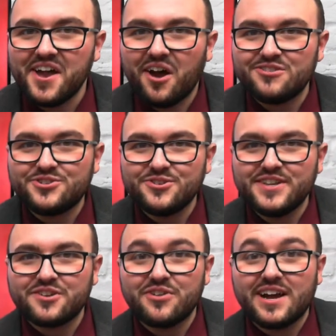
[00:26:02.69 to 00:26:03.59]
Our
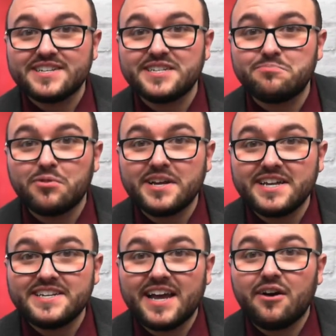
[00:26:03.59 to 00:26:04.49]
Julia Grass is
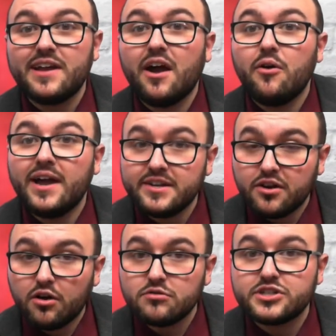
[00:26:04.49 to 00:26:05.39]
breaking down how head
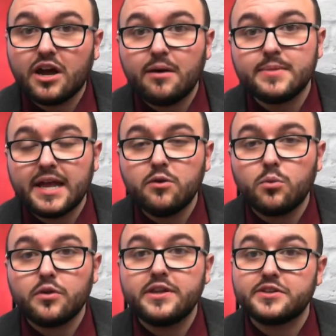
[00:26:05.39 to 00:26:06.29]
coach Tom
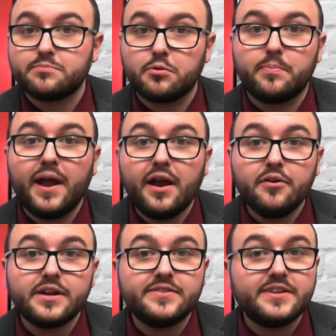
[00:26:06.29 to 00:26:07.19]
Langworthy is
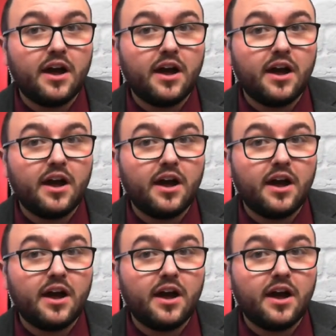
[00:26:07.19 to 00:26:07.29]
preparing the